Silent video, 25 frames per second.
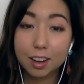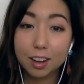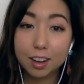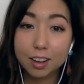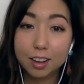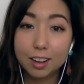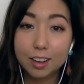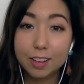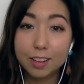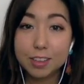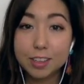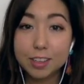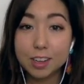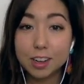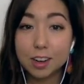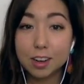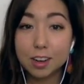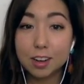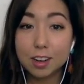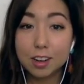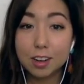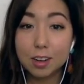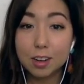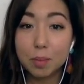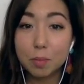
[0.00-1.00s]
This was a
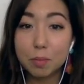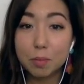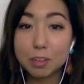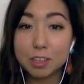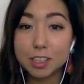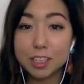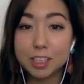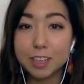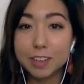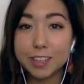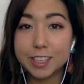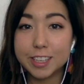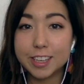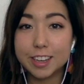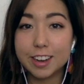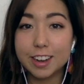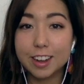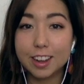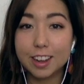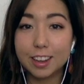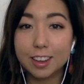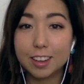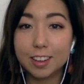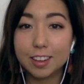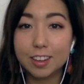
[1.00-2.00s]
lot more serious than I
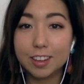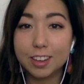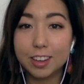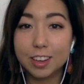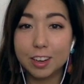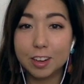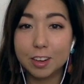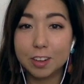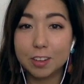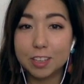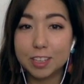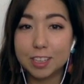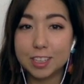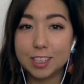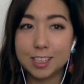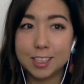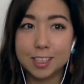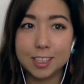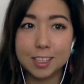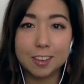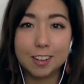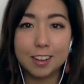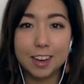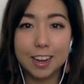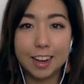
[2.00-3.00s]
thought. You know, this is
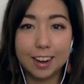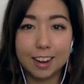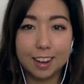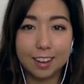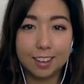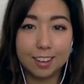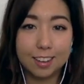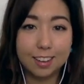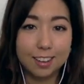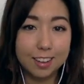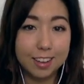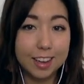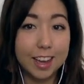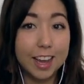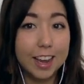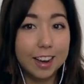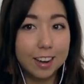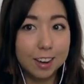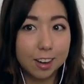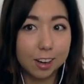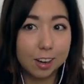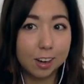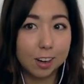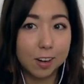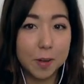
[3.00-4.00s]
still like a
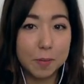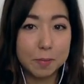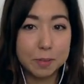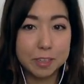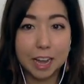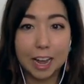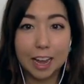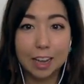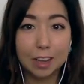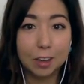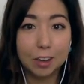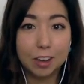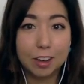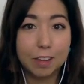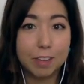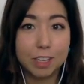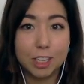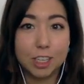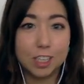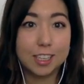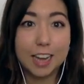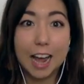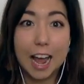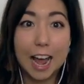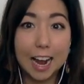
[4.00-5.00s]
theater club, so I thought they were
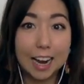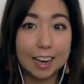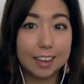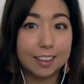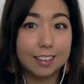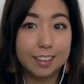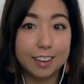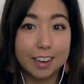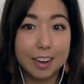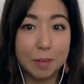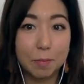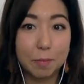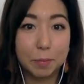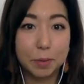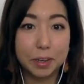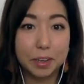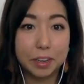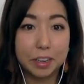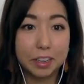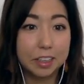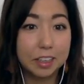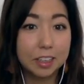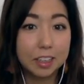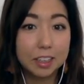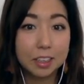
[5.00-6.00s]
just acting,
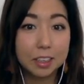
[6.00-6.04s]
but.